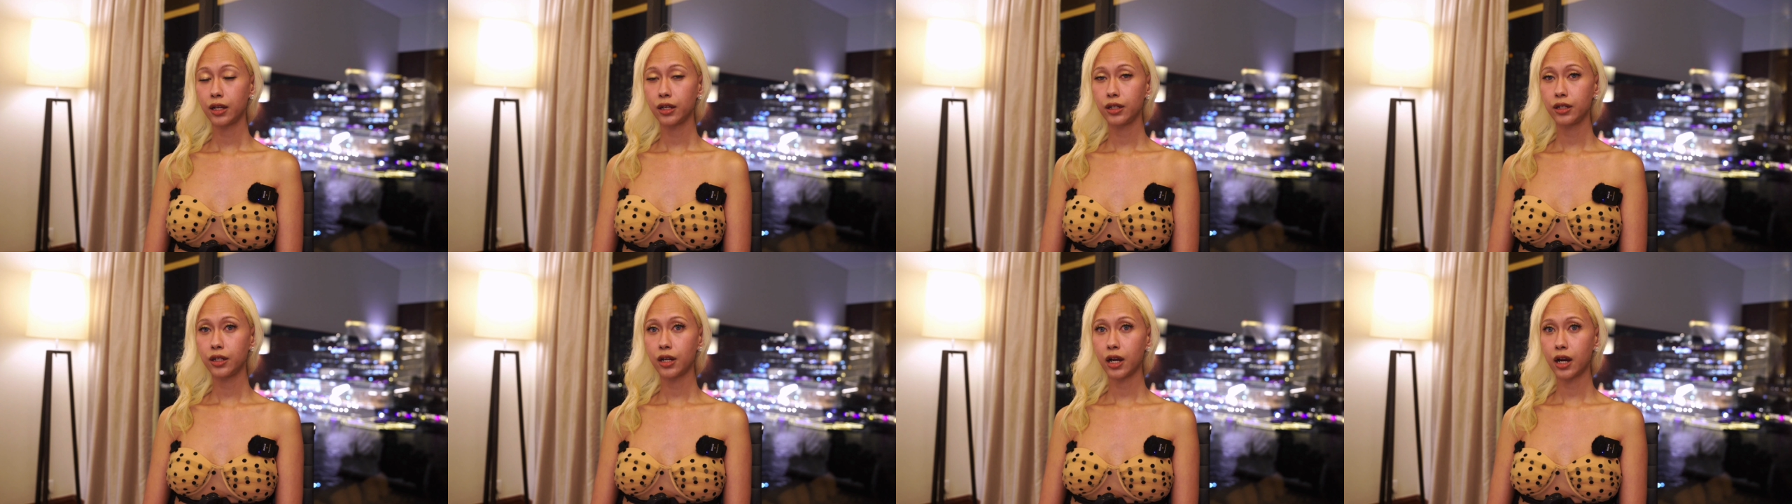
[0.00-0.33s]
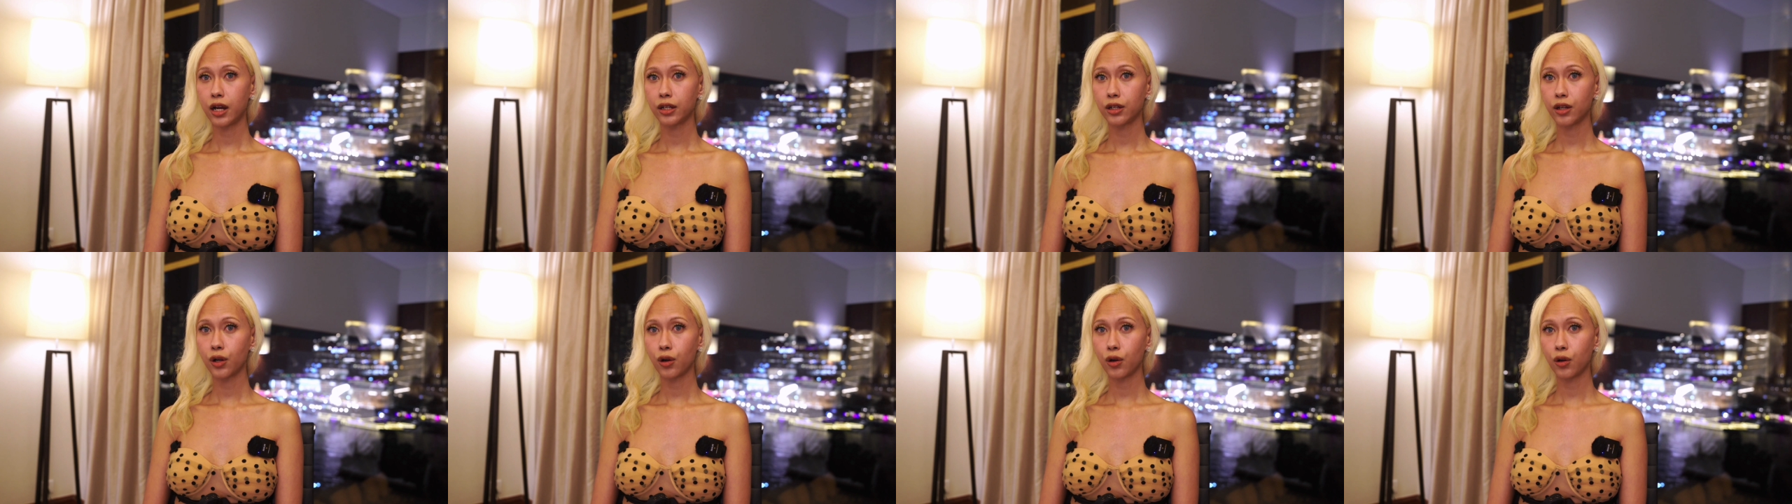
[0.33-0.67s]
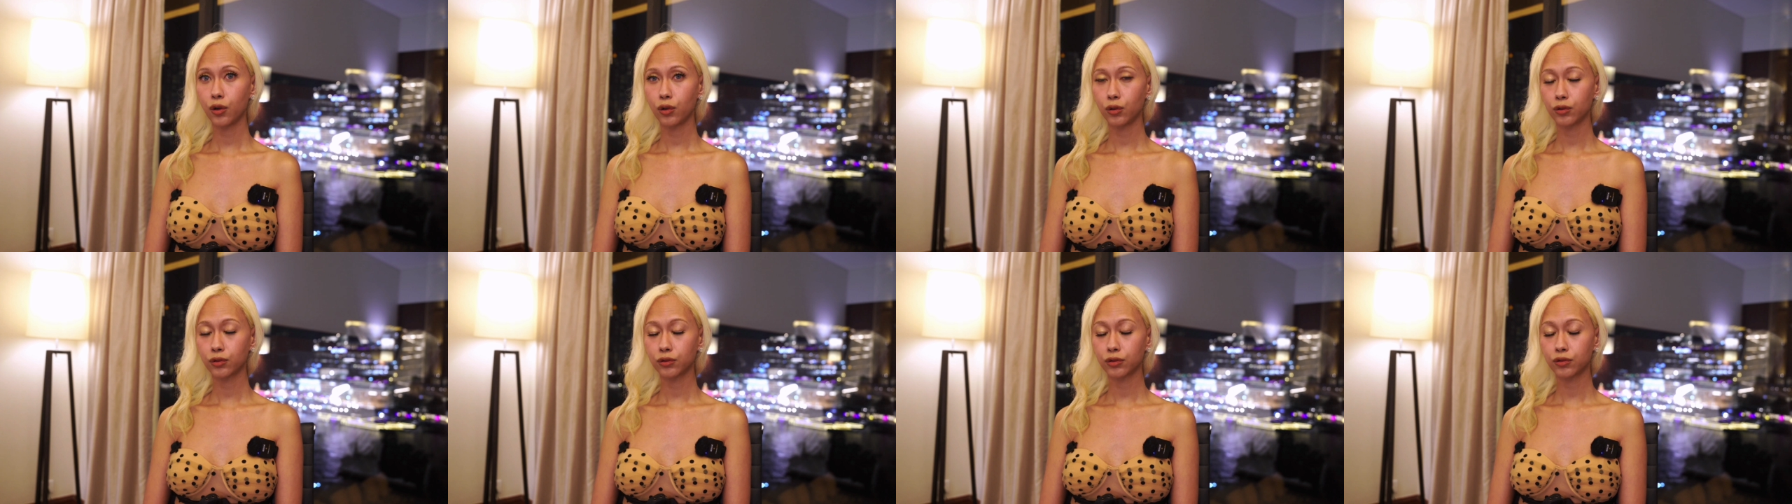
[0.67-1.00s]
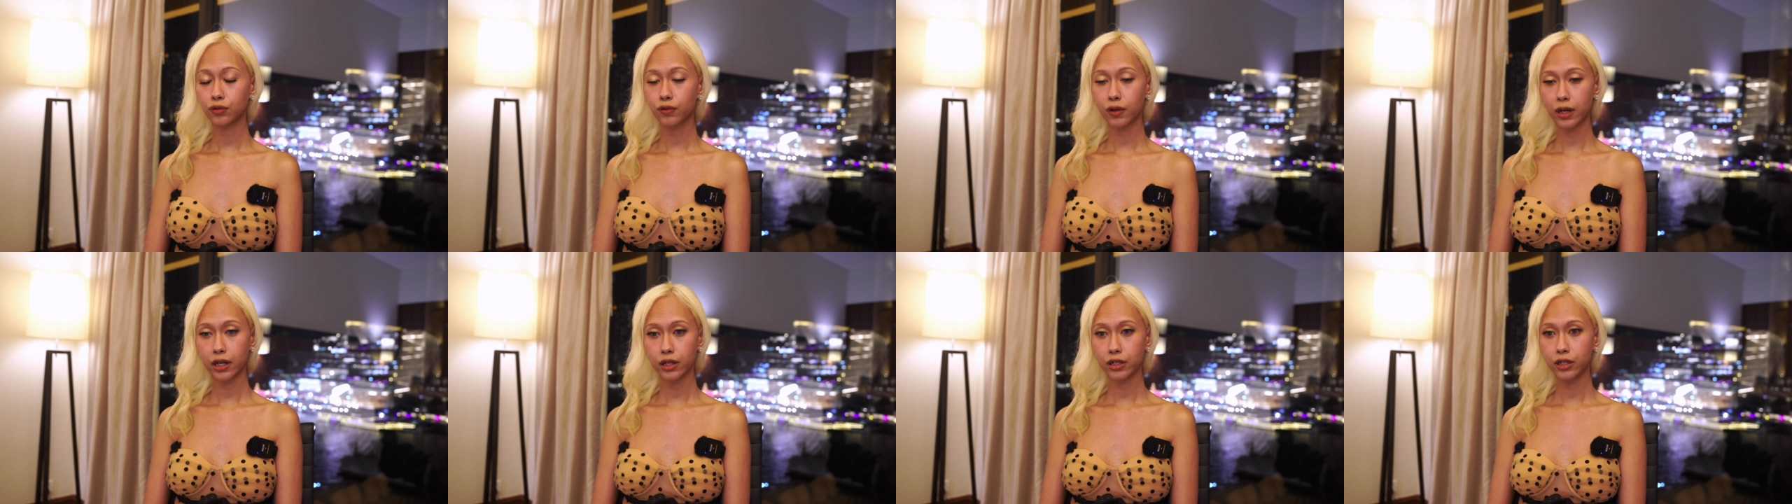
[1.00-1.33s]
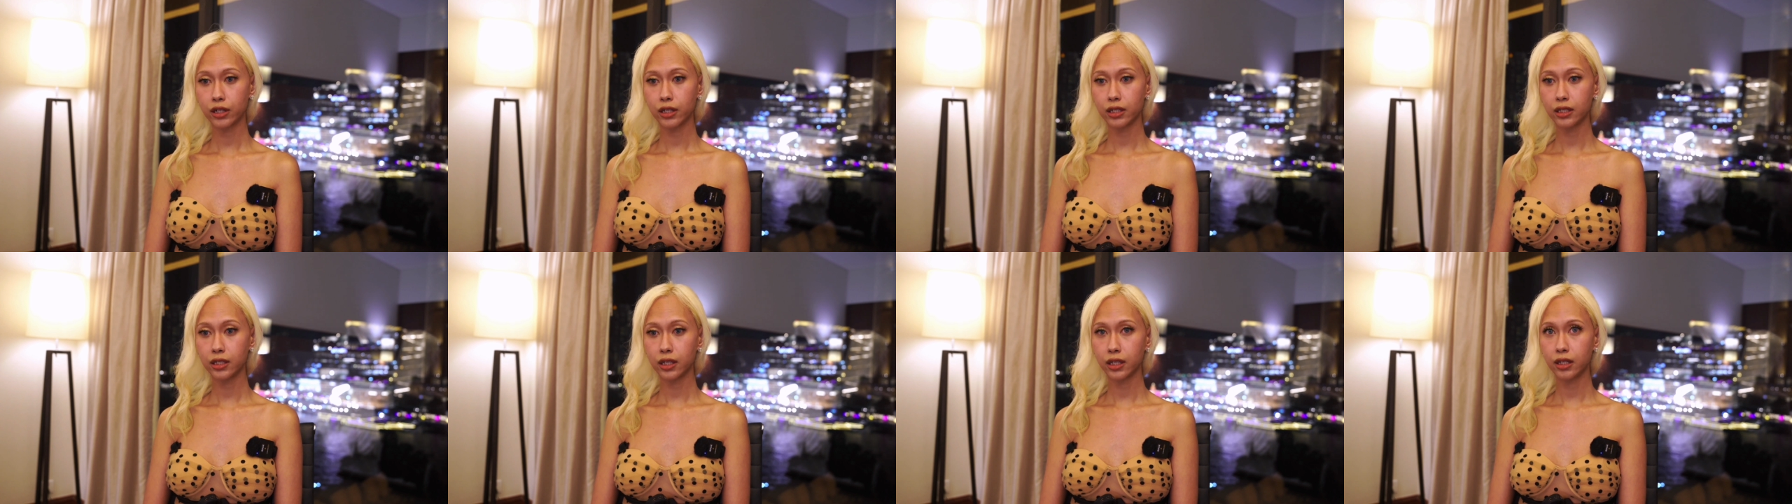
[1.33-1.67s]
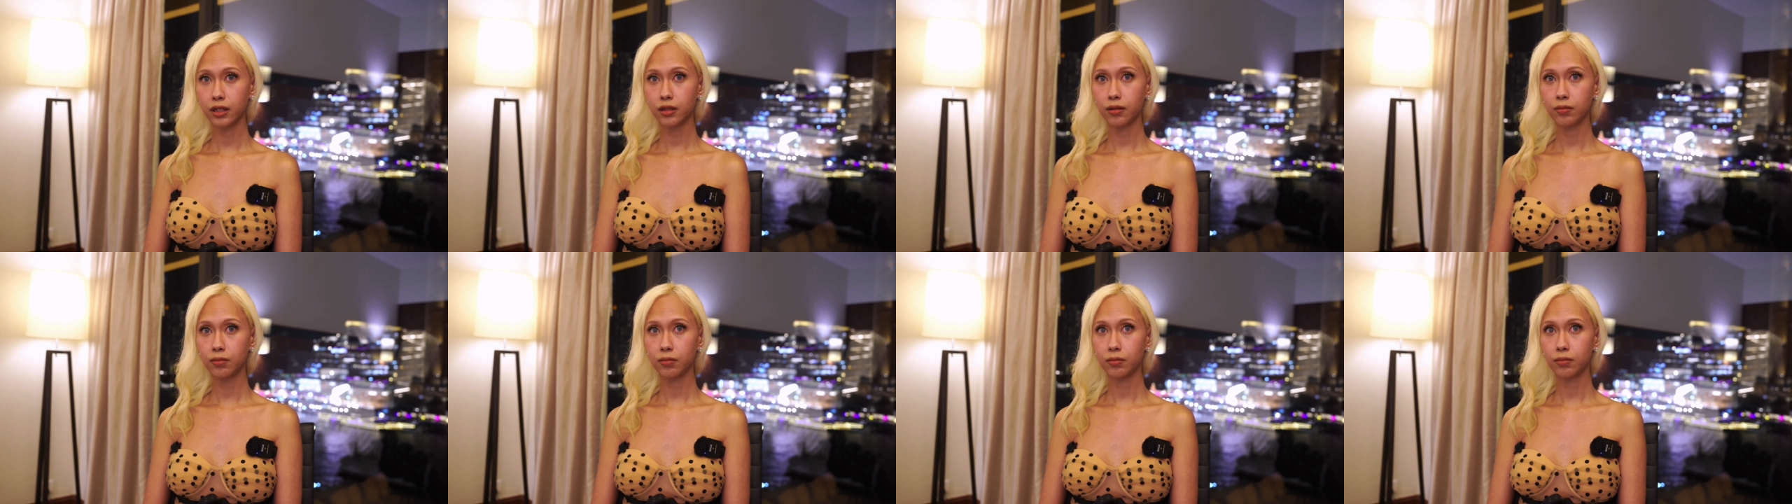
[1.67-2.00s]
not hold grudges
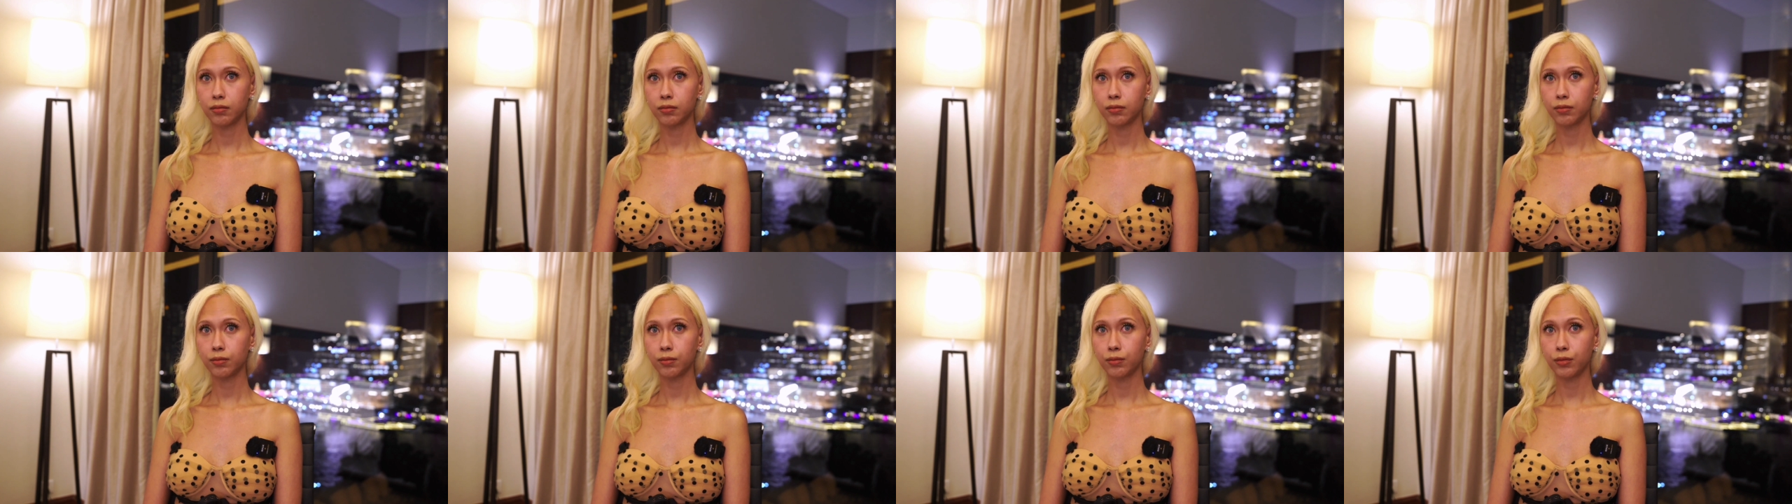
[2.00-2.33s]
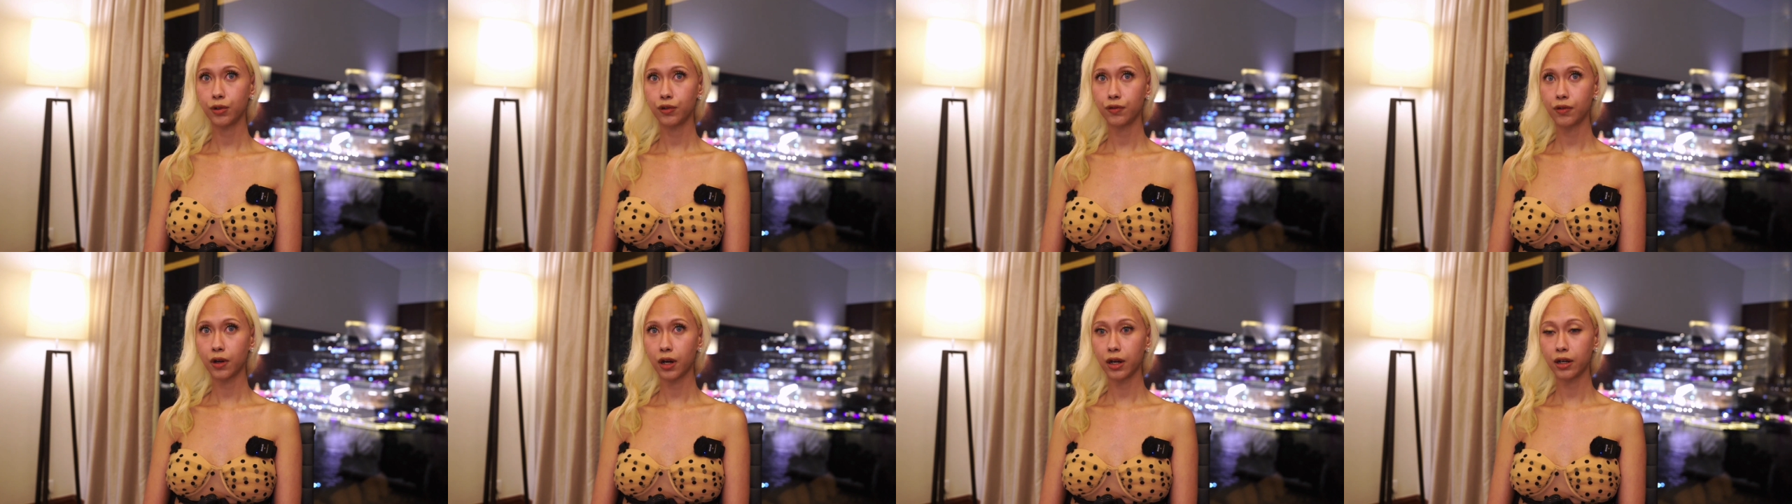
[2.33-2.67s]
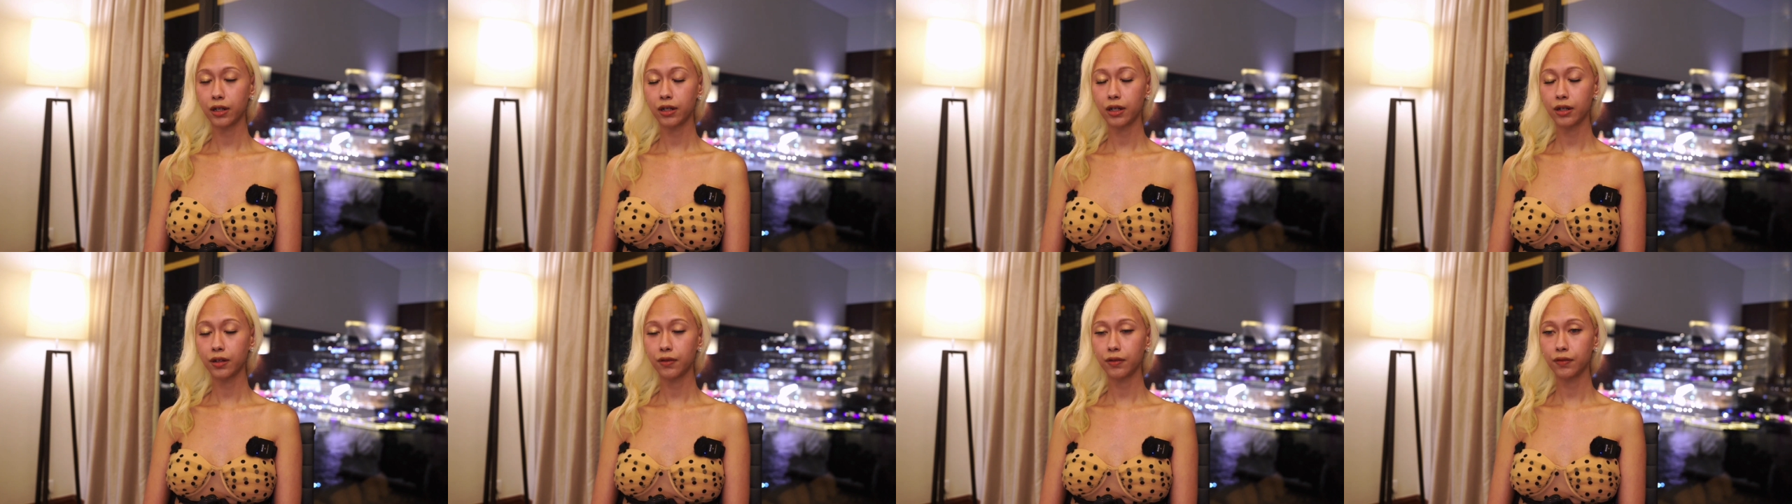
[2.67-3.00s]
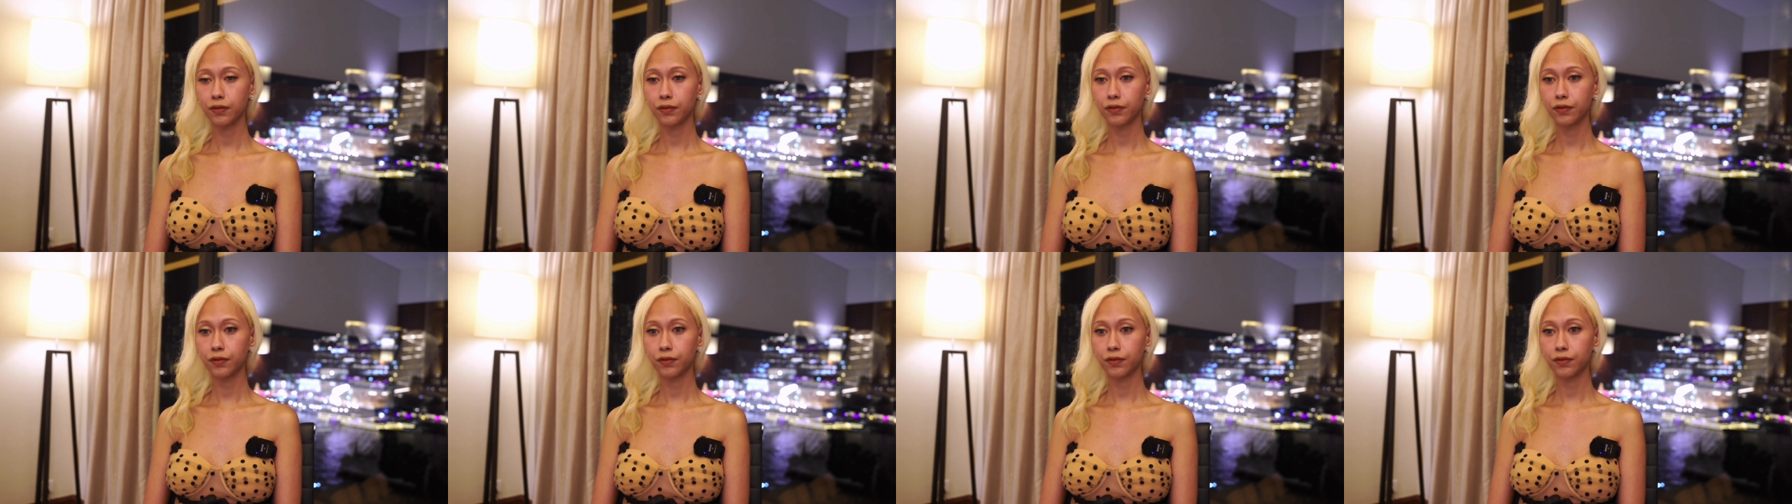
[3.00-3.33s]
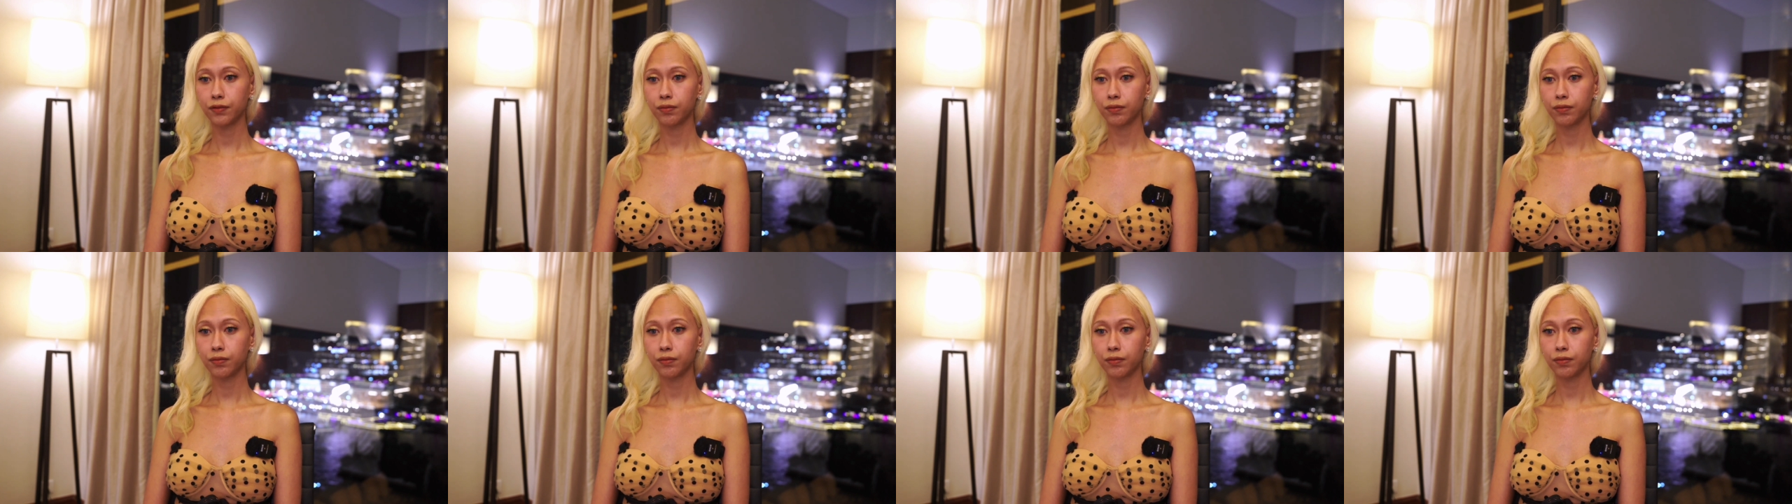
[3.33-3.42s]
and move on and